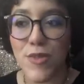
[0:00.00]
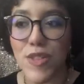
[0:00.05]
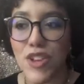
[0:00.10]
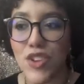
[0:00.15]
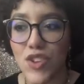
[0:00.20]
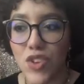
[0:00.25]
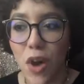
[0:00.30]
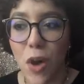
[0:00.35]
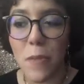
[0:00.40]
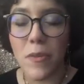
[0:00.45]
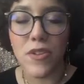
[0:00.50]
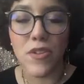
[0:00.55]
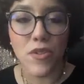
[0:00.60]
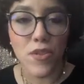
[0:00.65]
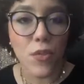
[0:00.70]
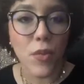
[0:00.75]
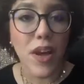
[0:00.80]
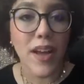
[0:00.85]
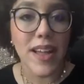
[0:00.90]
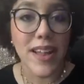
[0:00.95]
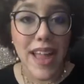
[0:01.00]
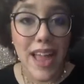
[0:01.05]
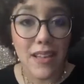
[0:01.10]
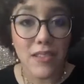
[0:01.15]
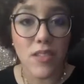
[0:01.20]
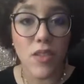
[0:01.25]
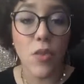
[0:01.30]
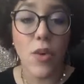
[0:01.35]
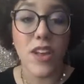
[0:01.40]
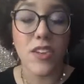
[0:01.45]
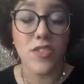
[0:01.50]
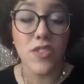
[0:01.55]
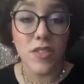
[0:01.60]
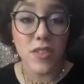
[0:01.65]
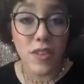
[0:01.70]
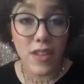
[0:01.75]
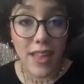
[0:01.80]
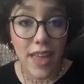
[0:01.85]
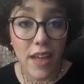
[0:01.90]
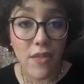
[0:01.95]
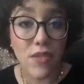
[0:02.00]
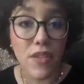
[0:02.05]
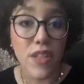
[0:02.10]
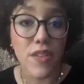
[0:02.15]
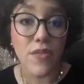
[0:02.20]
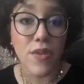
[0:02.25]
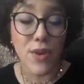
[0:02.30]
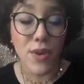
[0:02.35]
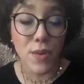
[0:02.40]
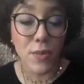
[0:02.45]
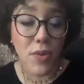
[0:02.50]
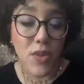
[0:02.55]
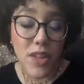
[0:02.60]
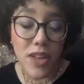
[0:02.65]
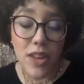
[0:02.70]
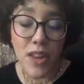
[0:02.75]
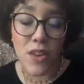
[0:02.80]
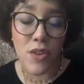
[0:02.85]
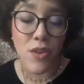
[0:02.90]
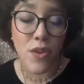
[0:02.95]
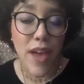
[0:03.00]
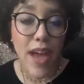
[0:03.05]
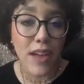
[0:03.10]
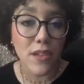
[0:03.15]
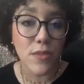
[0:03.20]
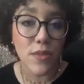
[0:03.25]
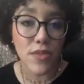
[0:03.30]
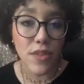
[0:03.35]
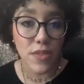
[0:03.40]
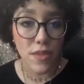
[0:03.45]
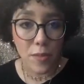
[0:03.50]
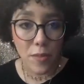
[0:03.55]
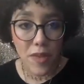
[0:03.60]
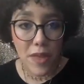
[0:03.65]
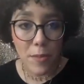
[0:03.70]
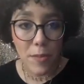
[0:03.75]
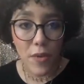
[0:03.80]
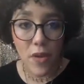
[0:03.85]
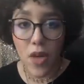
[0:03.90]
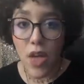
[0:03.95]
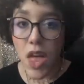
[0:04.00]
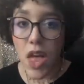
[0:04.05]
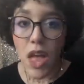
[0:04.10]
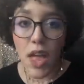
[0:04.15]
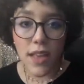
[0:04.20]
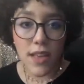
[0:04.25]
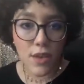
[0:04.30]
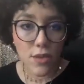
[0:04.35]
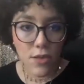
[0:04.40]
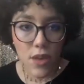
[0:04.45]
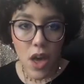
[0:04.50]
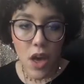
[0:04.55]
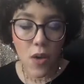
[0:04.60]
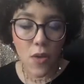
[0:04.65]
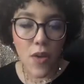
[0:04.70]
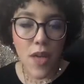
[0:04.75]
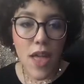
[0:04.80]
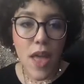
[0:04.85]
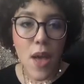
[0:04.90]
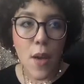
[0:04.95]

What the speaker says: when they show up and do the work and ask the questions and get really vulnerable and interact with other people. You know.